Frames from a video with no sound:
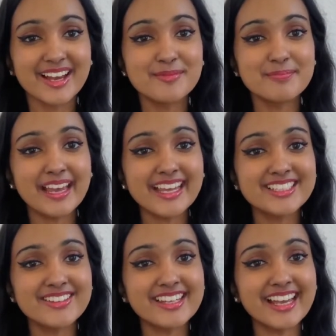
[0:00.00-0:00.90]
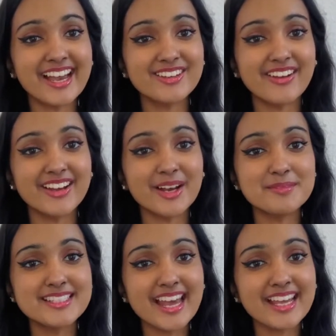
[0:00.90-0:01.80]
Make sure you get a grown-up
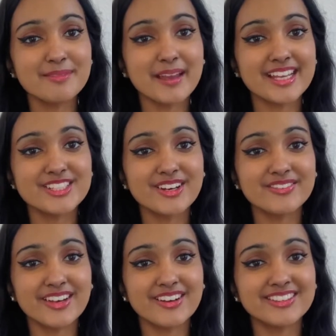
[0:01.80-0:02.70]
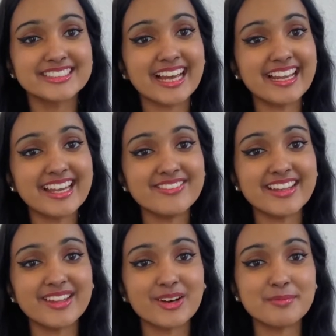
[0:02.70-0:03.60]
to take a picture of yours and leave it
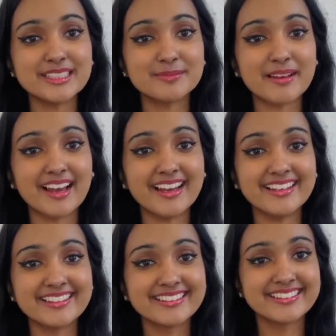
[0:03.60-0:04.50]
in the comments below.